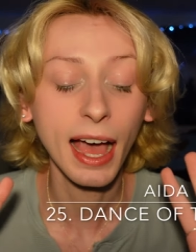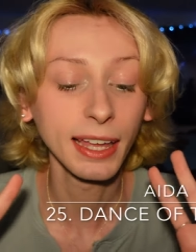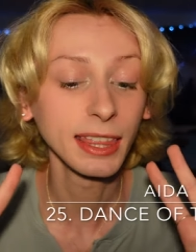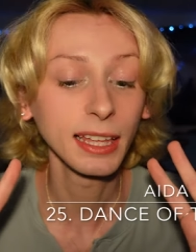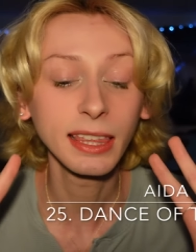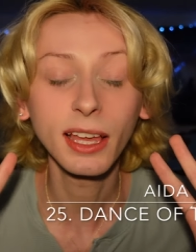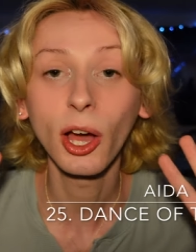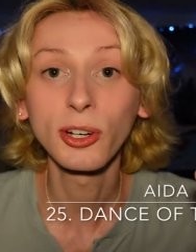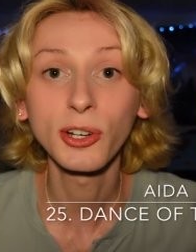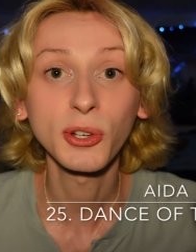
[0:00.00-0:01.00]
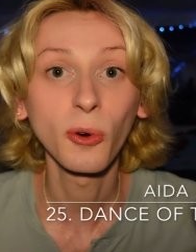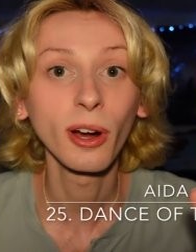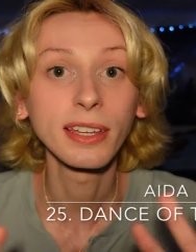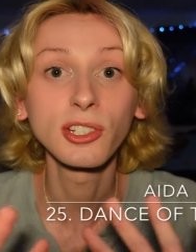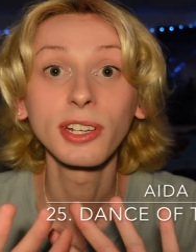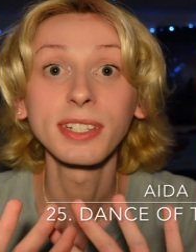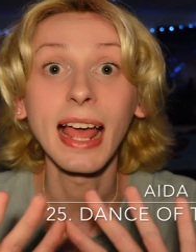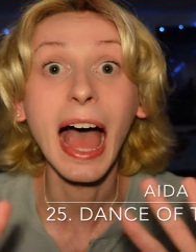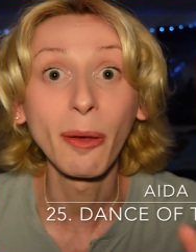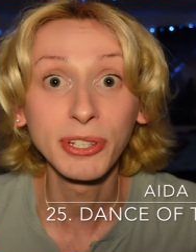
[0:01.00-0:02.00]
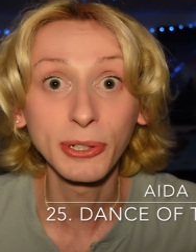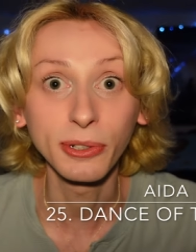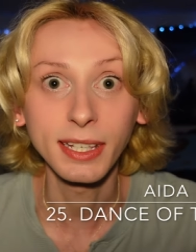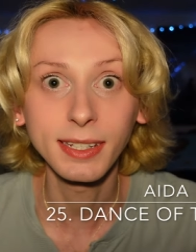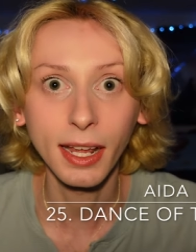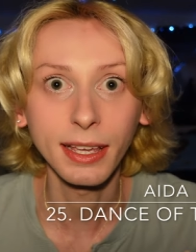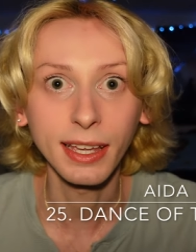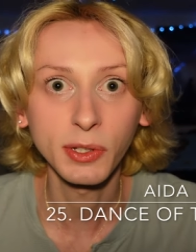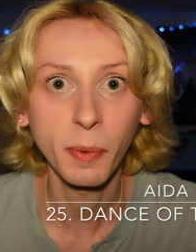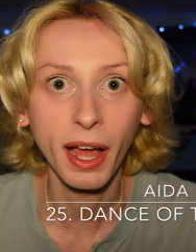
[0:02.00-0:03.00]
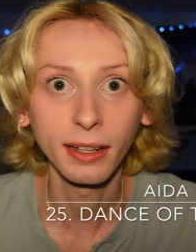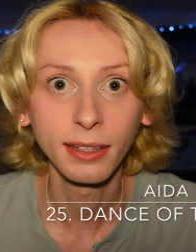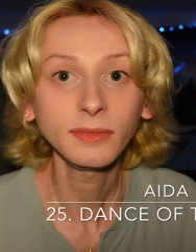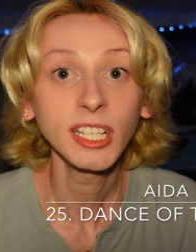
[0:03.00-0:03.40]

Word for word: I think the underscoring is just absolutely stunning as well.